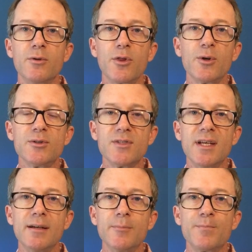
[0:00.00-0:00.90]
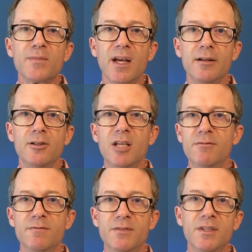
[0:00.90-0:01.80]
Thursday at
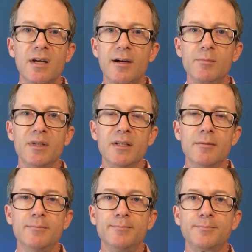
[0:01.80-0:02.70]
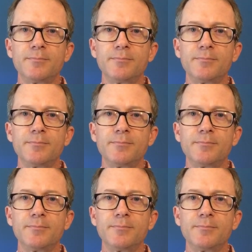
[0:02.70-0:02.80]
11:59 p.m.